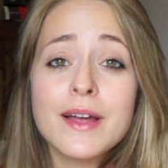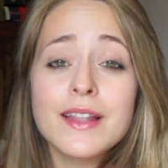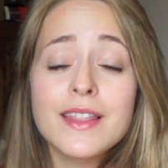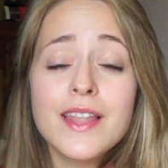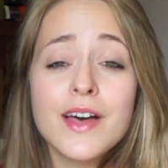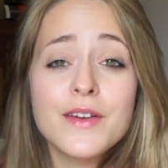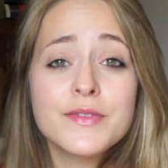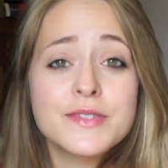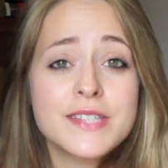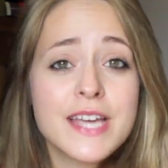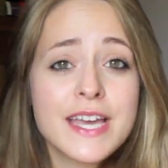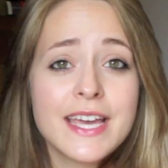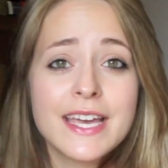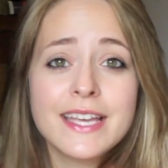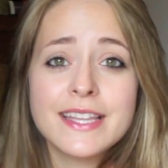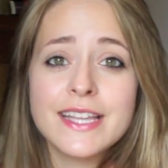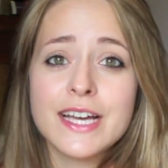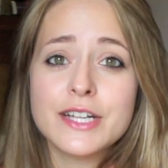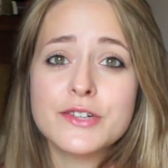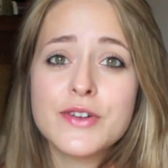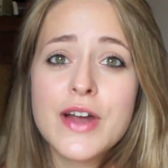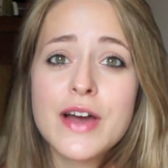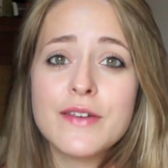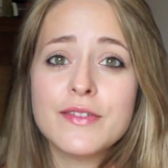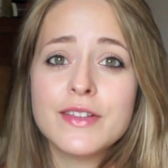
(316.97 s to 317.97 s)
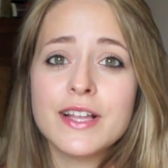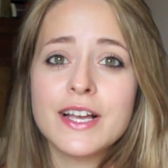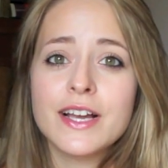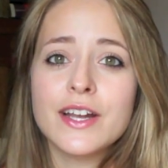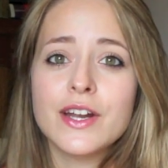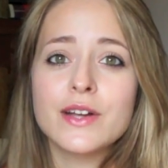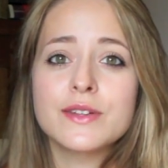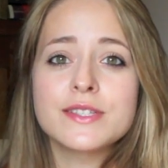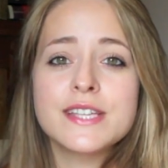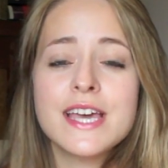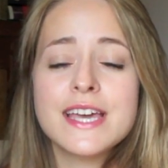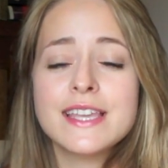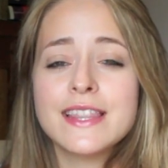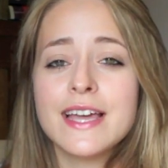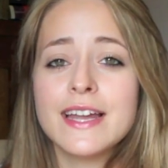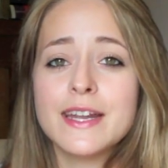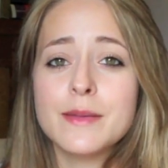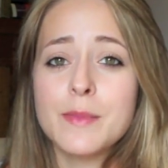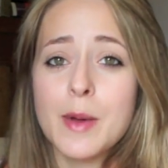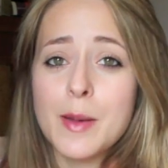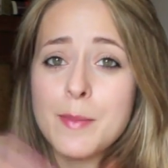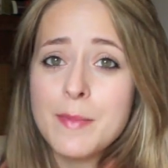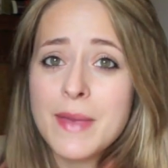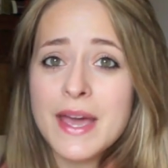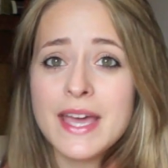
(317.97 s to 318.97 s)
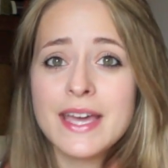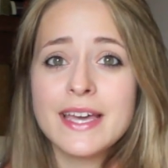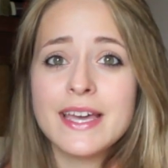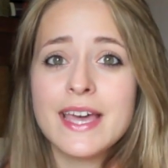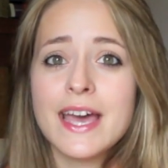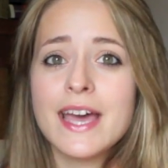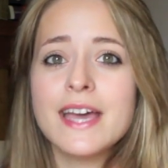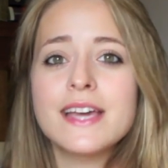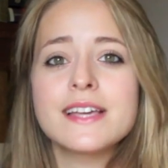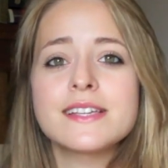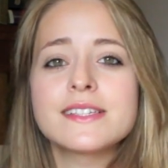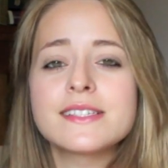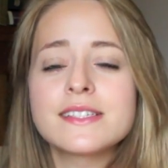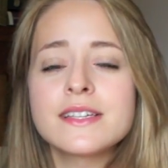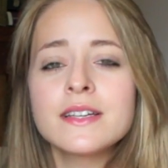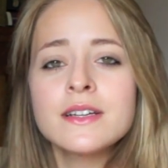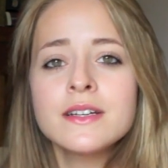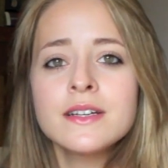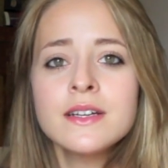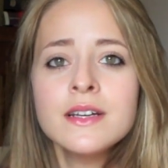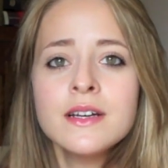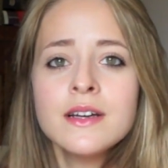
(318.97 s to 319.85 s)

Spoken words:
I love taking that travelling, and I'll take that in my main case